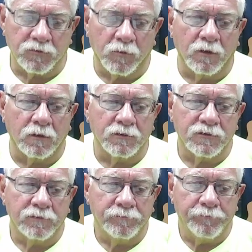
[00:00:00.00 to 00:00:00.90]

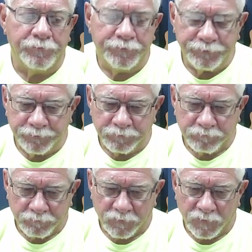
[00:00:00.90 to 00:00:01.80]
words.
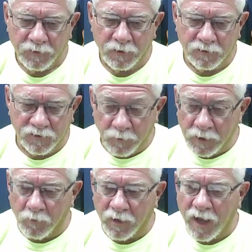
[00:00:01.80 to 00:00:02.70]
So we
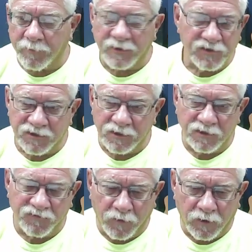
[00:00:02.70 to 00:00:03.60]
know what happens. He
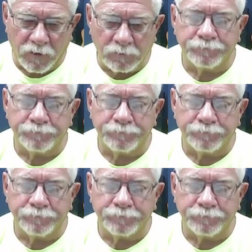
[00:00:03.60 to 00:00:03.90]
sends for her,